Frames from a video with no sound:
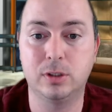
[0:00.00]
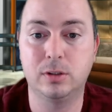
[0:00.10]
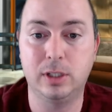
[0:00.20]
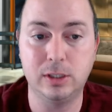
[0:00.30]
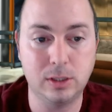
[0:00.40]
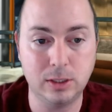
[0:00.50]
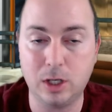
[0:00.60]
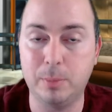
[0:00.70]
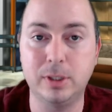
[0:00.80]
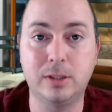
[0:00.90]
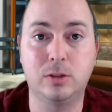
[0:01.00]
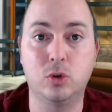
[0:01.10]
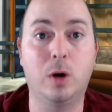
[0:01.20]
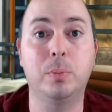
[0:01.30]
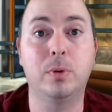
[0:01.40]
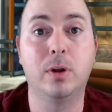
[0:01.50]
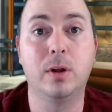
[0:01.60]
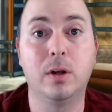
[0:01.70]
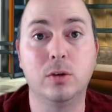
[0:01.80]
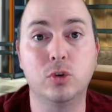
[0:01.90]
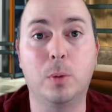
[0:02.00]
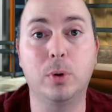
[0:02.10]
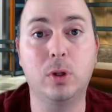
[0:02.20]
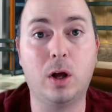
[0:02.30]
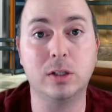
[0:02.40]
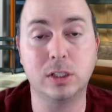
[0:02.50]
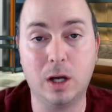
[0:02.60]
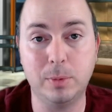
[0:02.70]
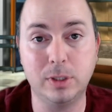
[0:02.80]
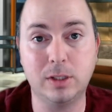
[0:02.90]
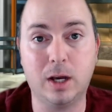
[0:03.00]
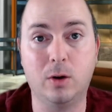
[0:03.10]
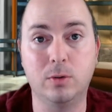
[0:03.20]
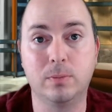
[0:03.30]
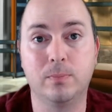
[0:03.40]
He's coming to Trump Claus is coming to town.